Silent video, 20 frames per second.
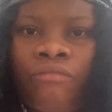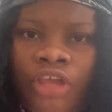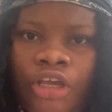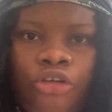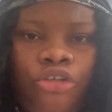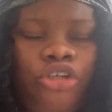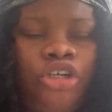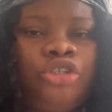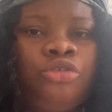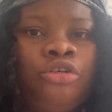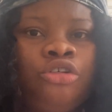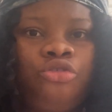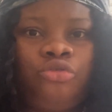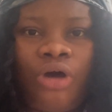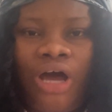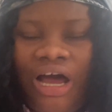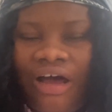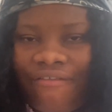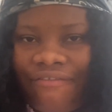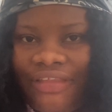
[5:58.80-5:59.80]
You just want to
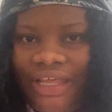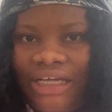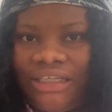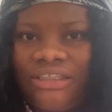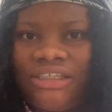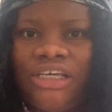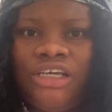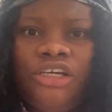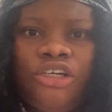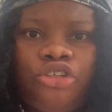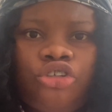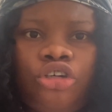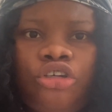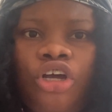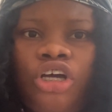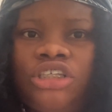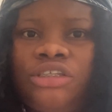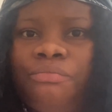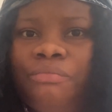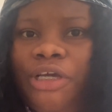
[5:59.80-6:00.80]
have that. So
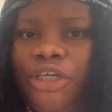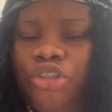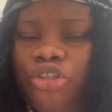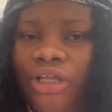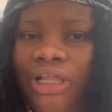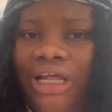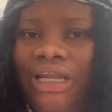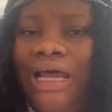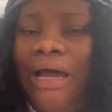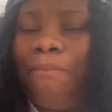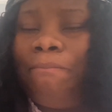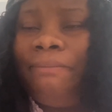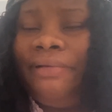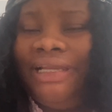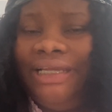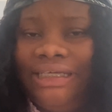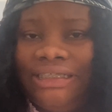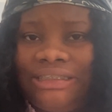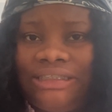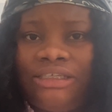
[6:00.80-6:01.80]
just make sure that that
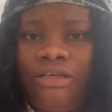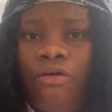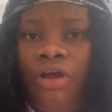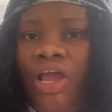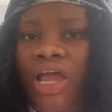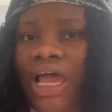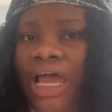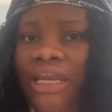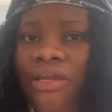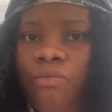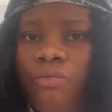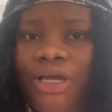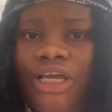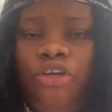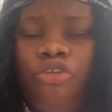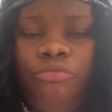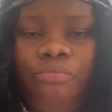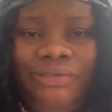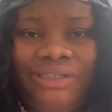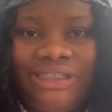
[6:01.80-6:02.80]
place, anywhere
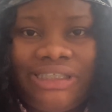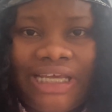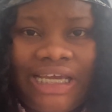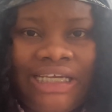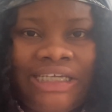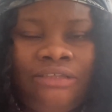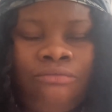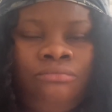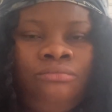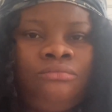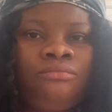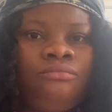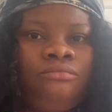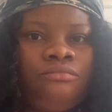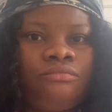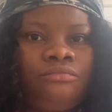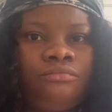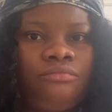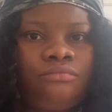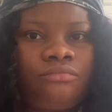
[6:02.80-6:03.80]
you'll be staying,
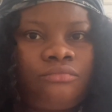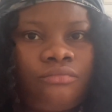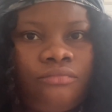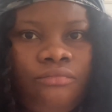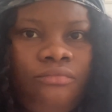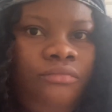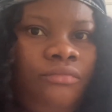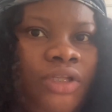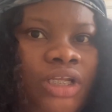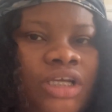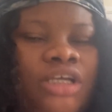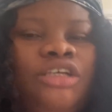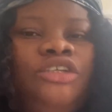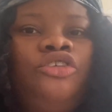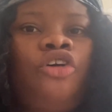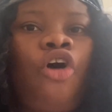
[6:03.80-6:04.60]
is